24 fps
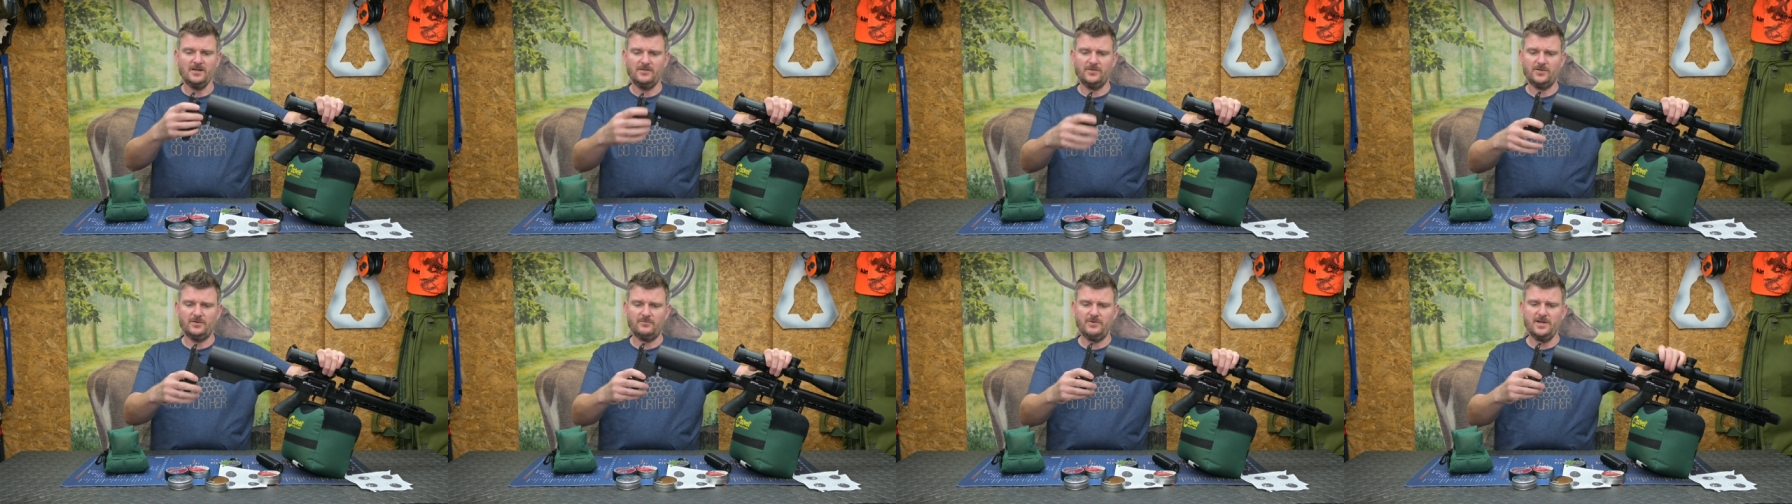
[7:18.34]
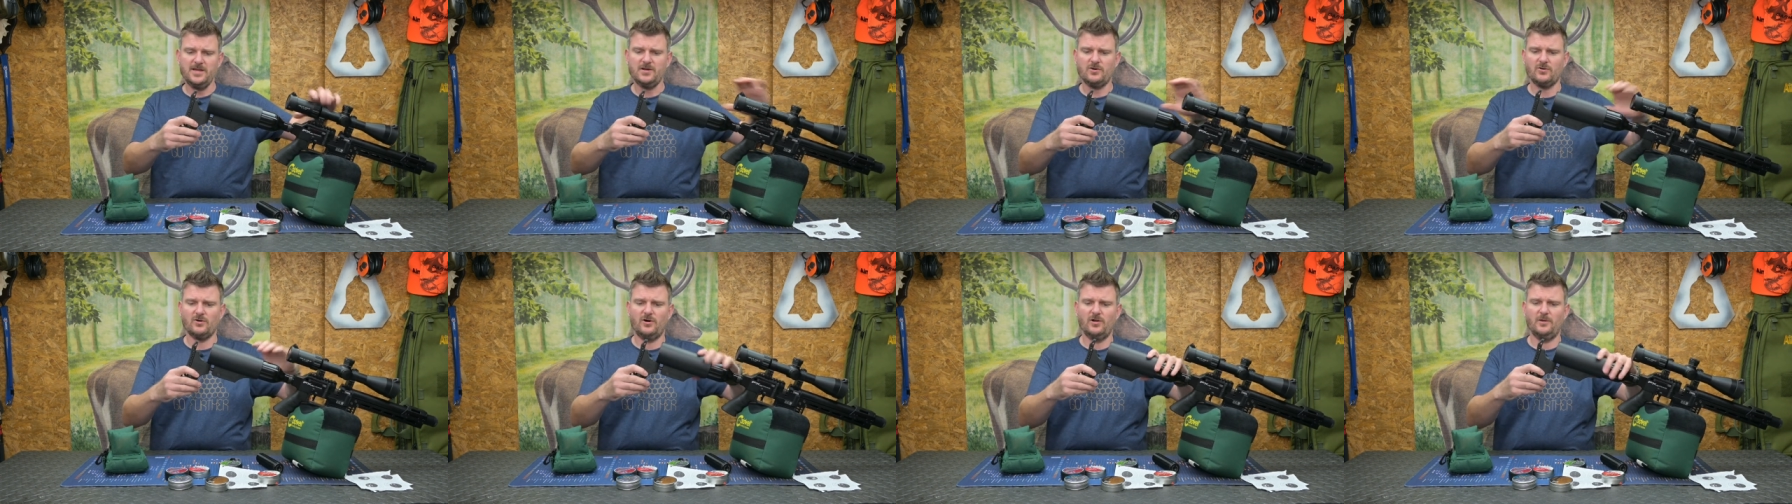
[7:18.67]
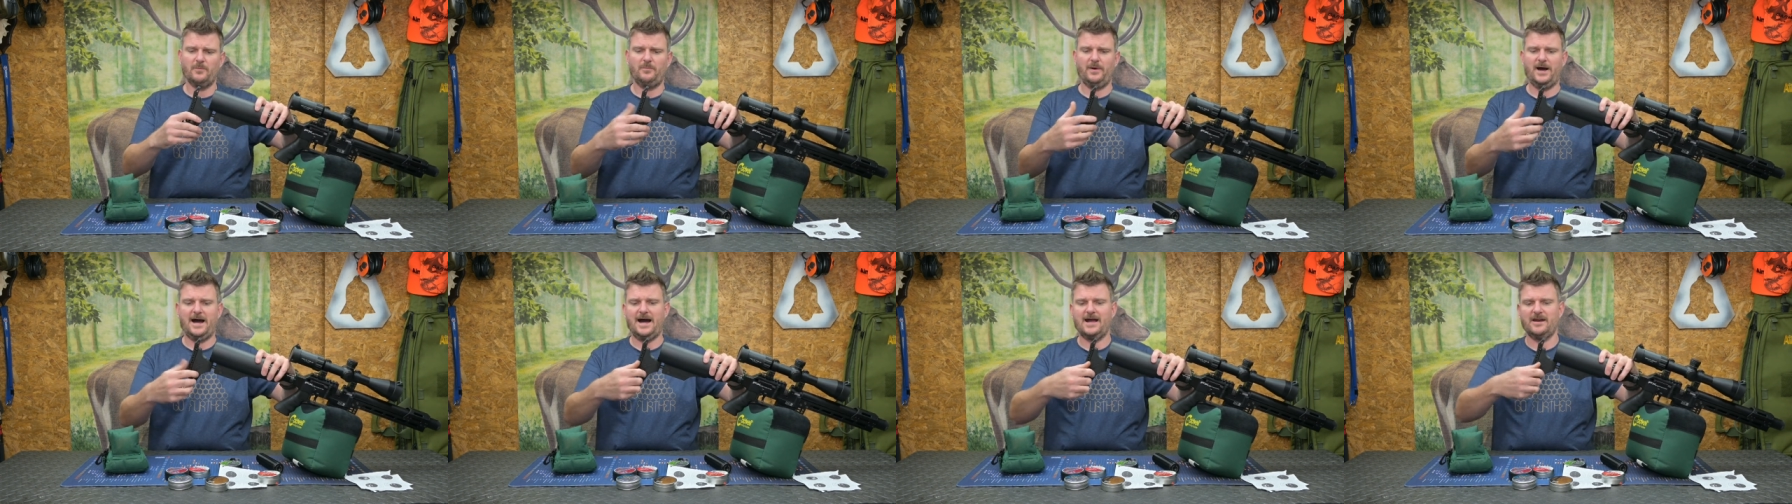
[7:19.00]
The recoil
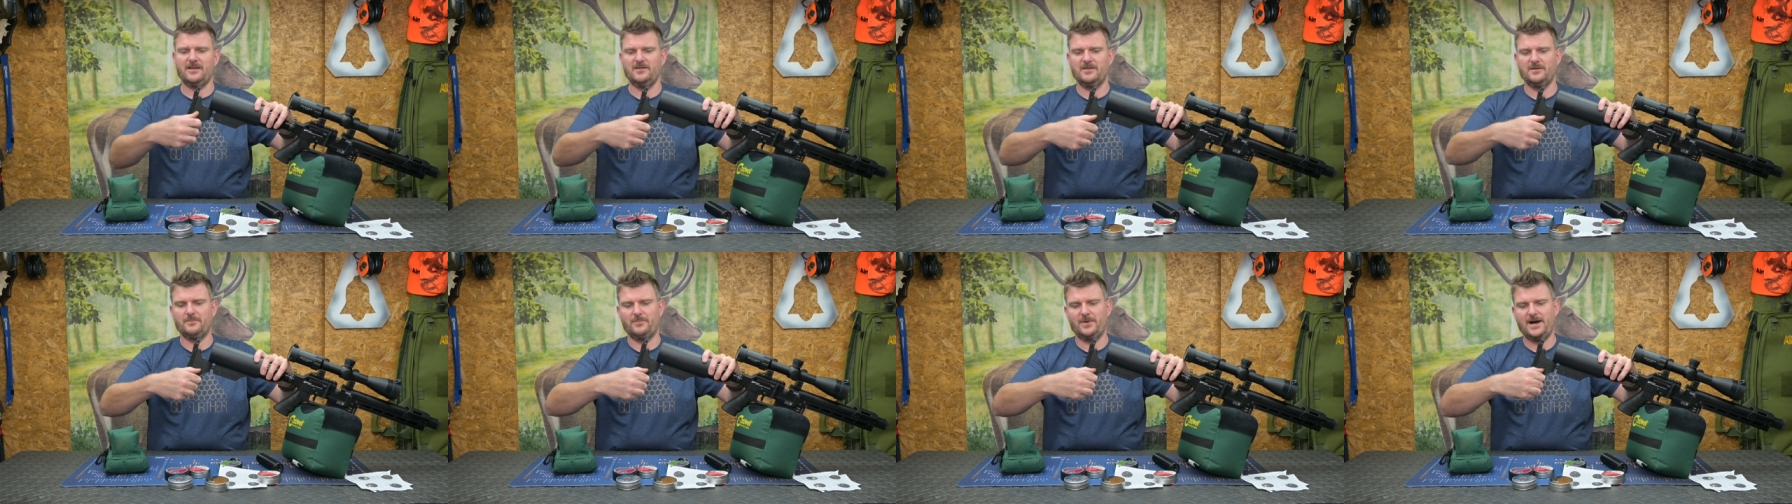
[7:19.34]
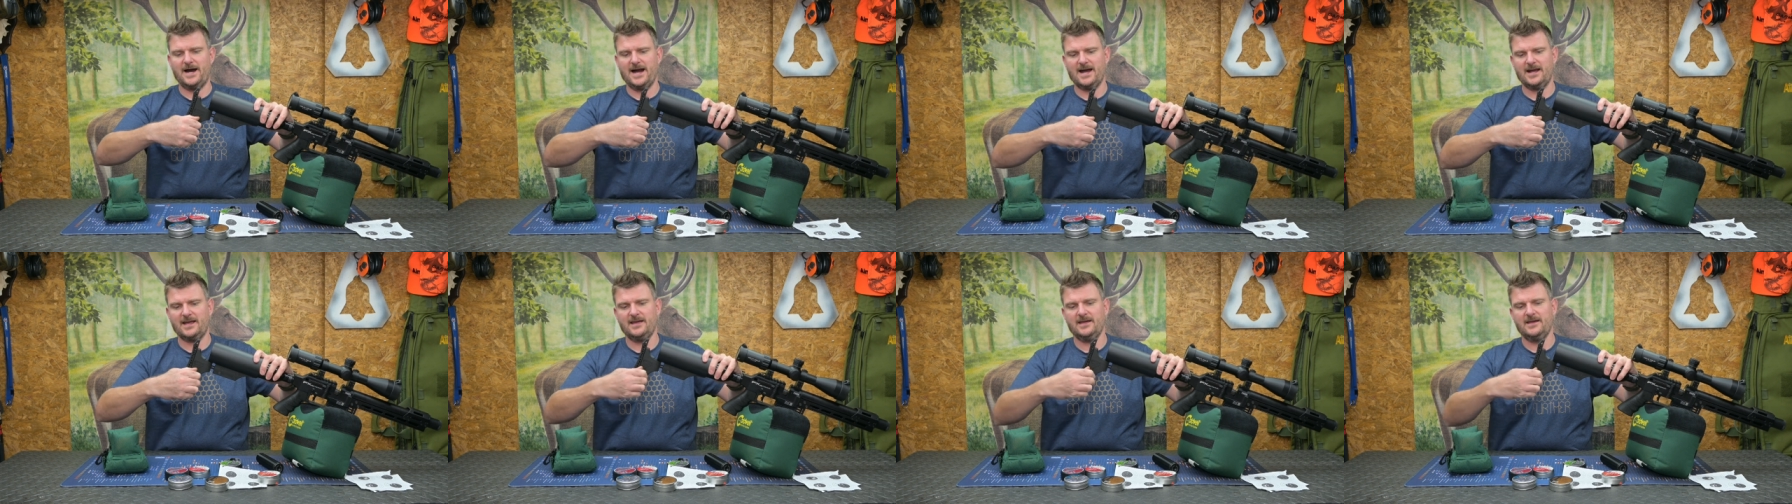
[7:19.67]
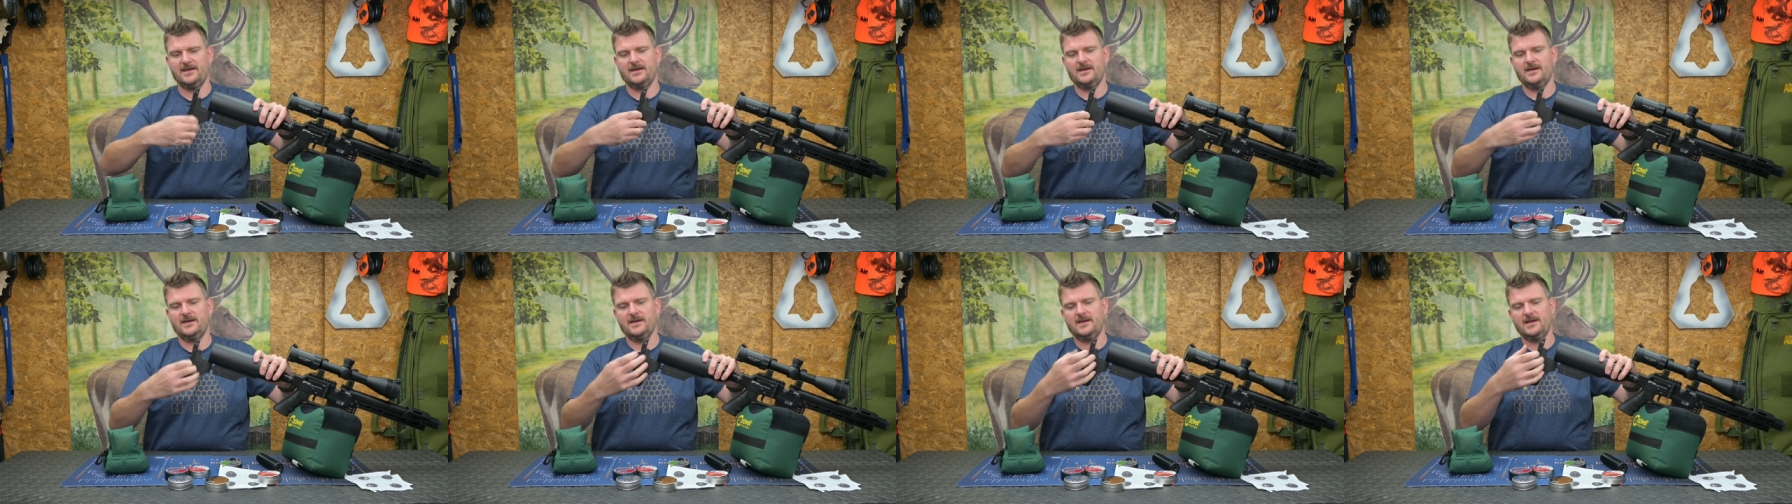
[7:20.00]
pad at the back
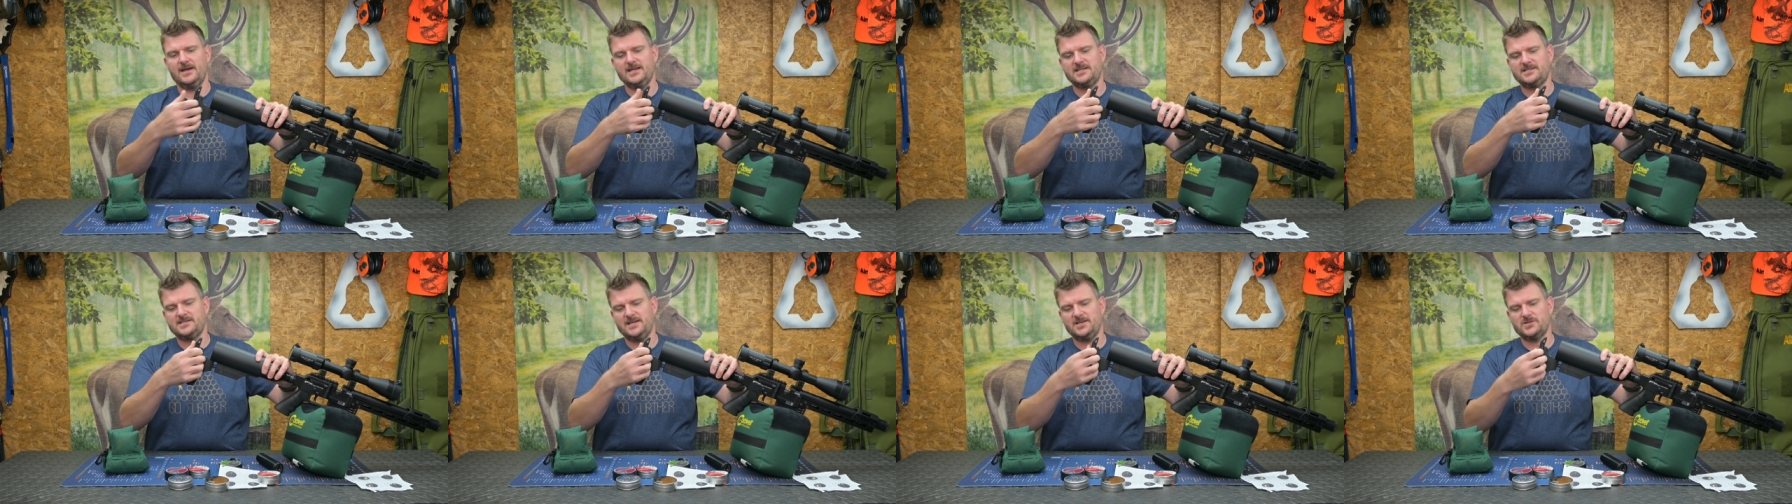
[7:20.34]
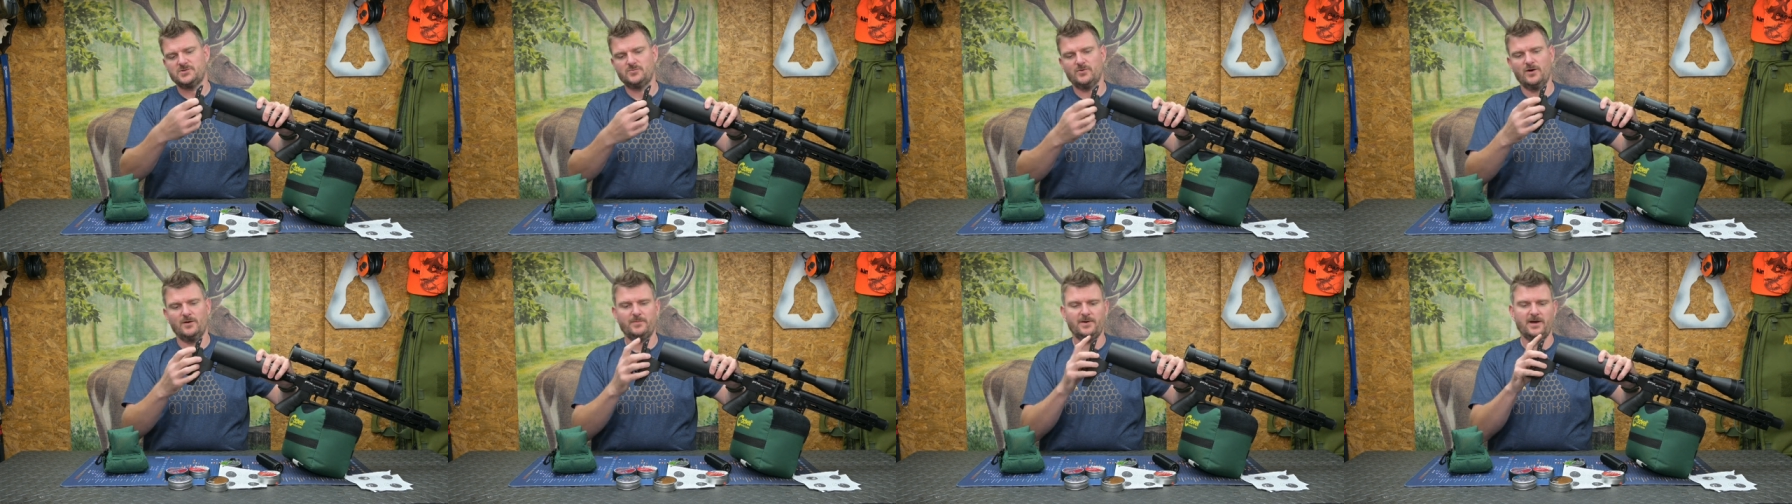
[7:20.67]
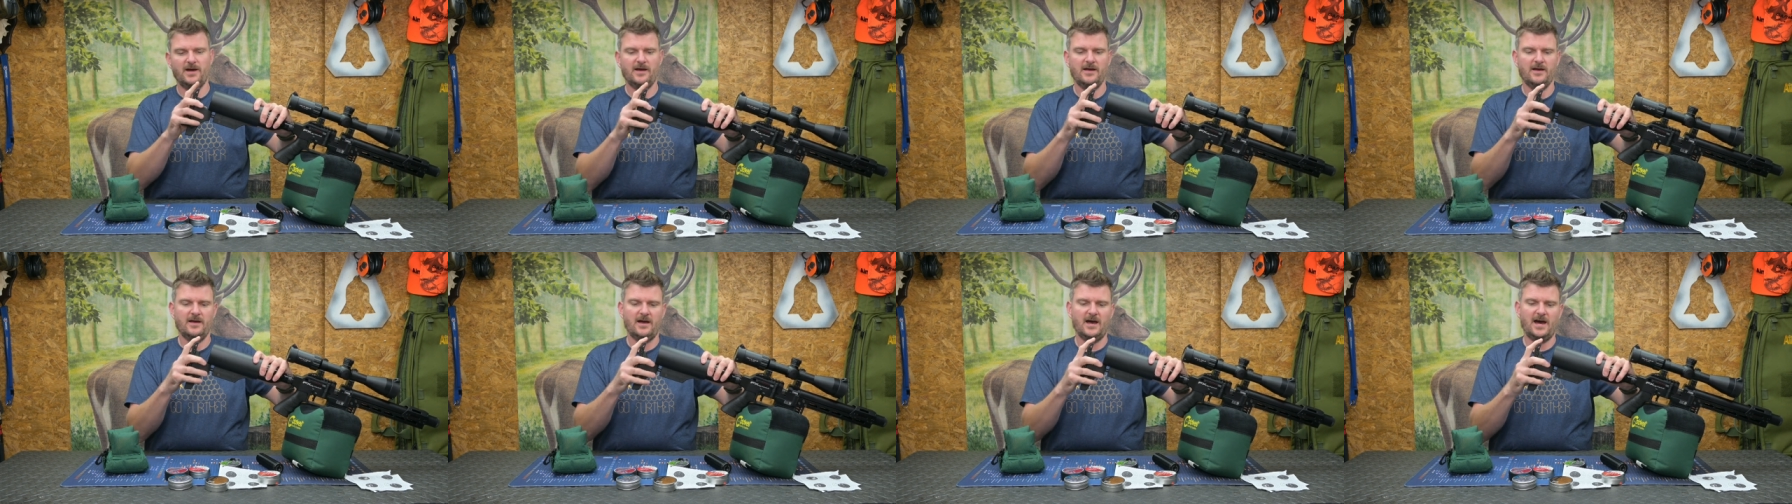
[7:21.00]
it is
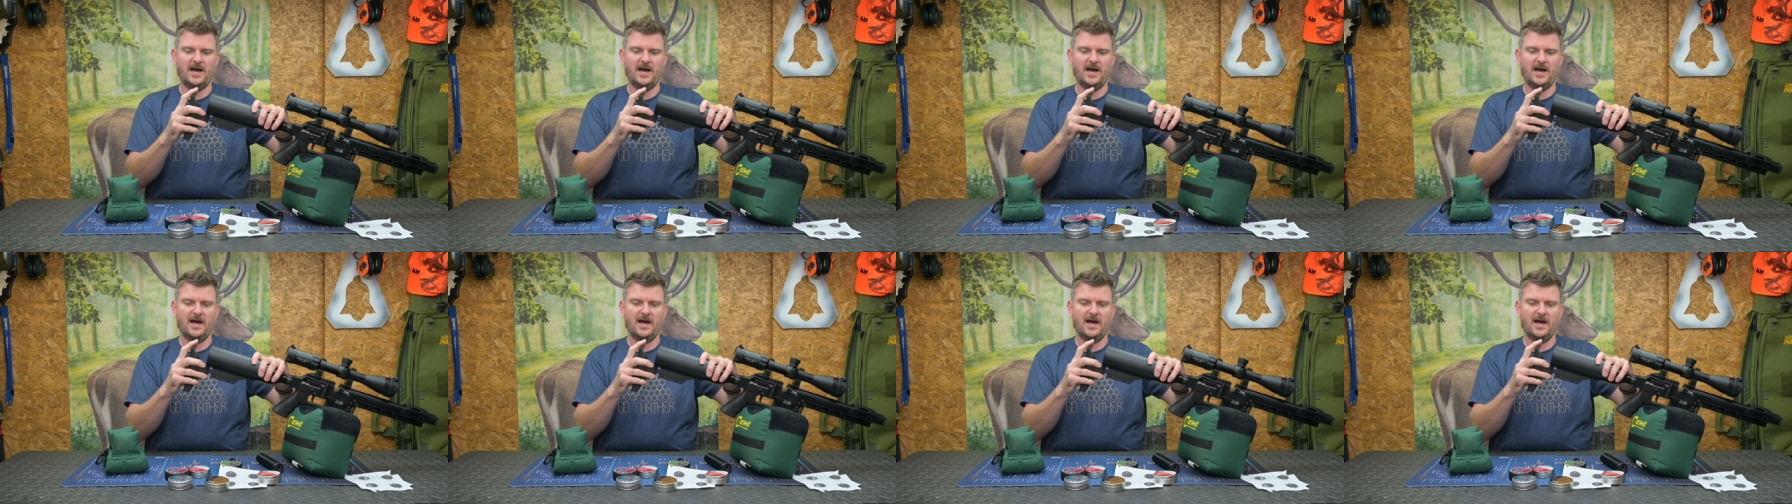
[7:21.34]
rubber